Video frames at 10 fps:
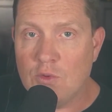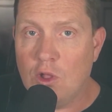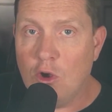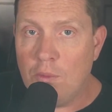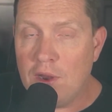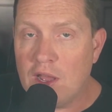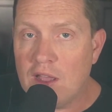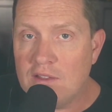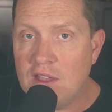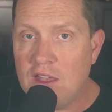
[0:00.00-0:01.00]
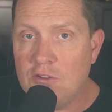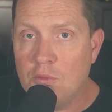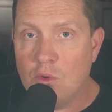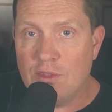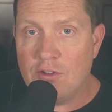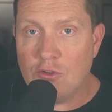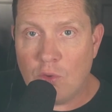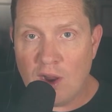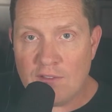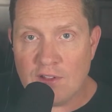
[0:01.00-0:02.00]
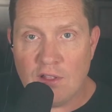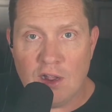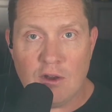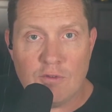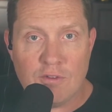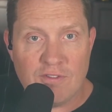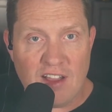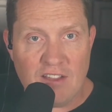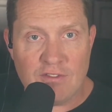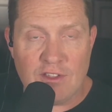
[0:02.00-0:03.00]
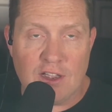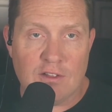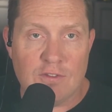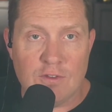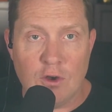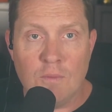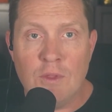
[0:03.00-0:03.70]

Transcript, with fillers: while OpenAI takes more than twice that long at over five seconds. So,